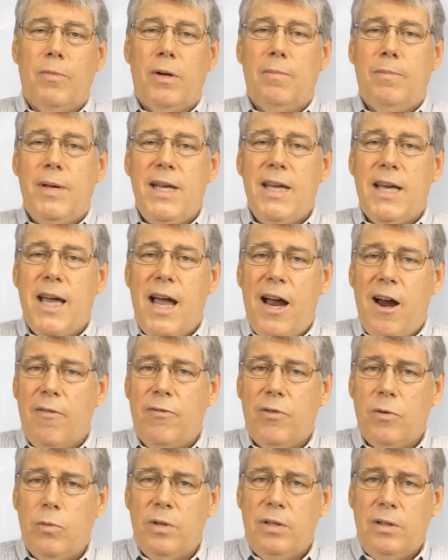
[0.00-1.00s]
But be
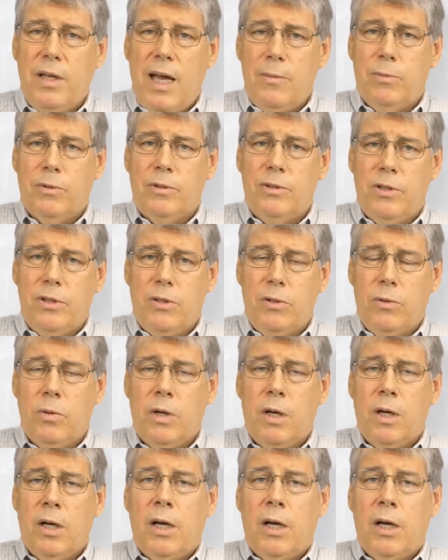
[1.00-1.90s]
careful with Table 2.